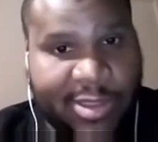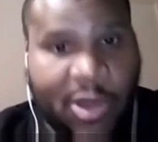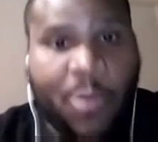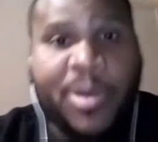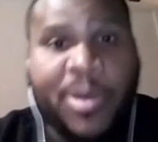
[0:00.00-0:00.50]

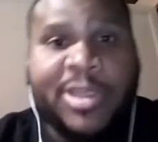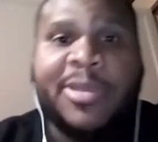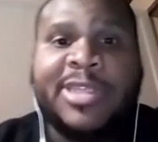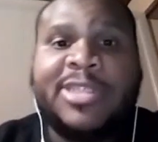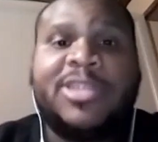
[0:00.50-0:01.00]
Don't put them
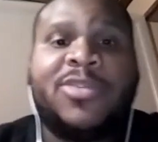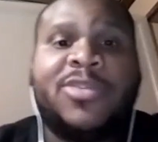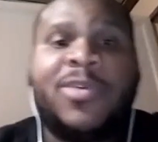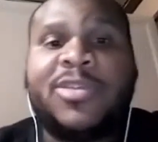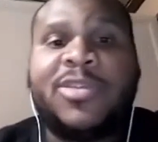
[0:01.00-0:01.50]
in a
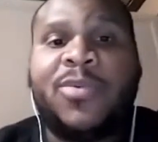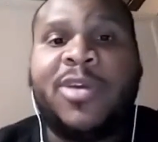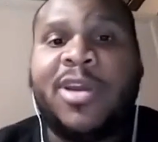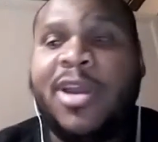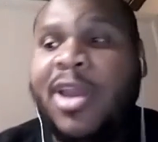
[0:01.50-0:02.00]
situation
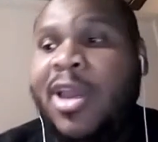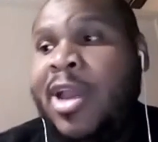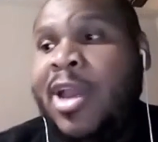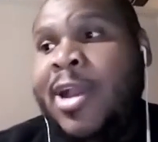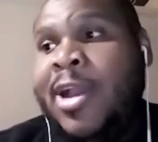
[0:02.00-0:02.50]
where
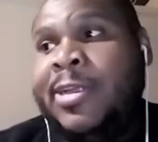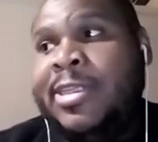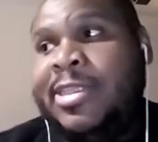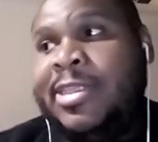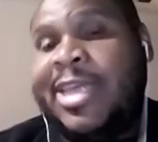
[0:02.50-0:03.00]

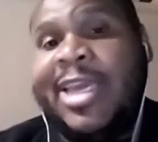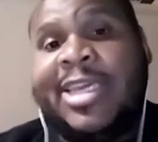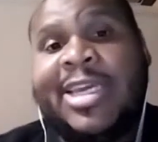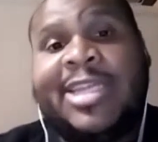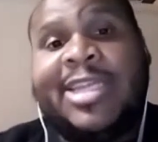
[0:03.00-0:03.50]
they
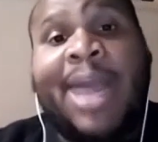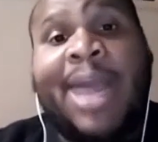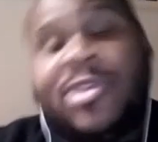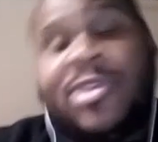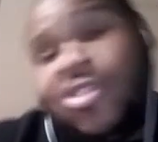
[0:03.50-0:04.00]
get an
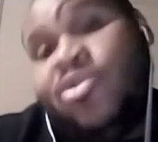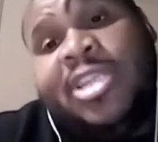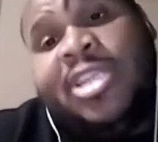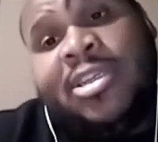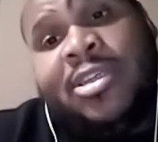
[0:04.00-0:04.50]

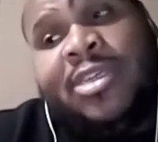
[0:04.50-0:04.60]
opportunity to